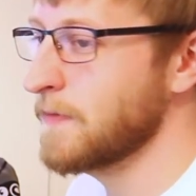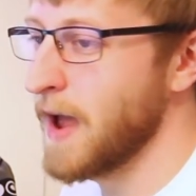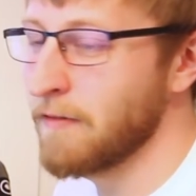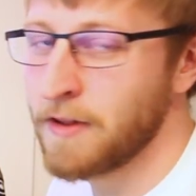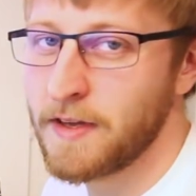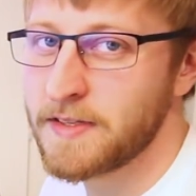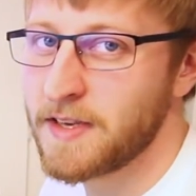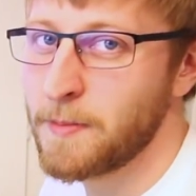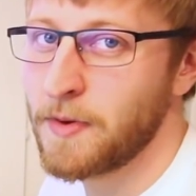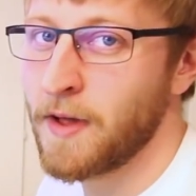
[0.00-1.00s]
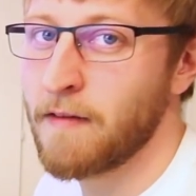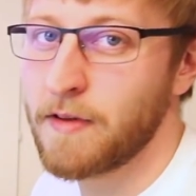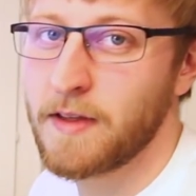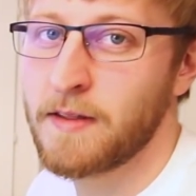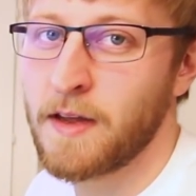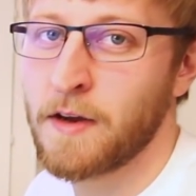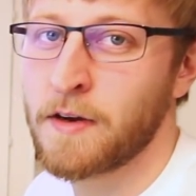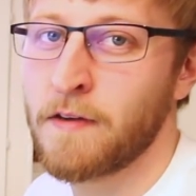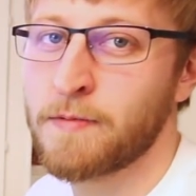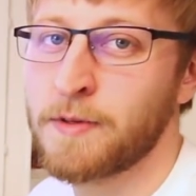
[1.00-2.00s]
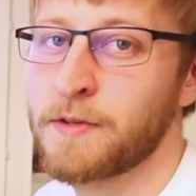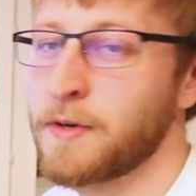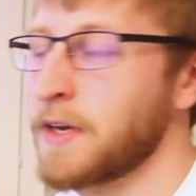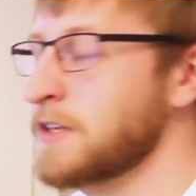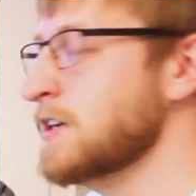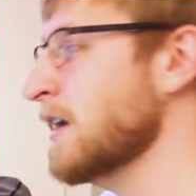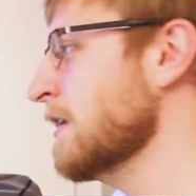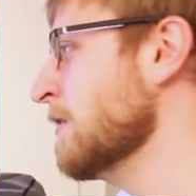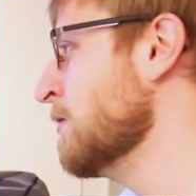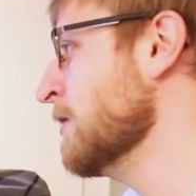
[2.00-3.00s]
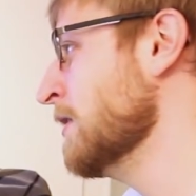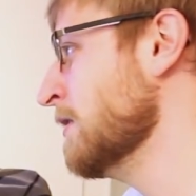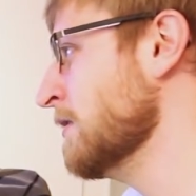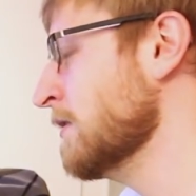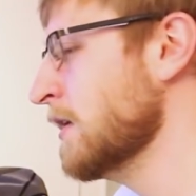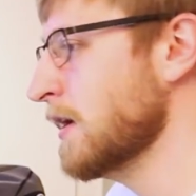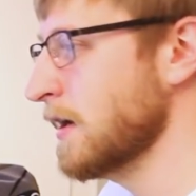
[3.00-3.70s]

everything's simple, everything that you're comfortable doing, checking oil,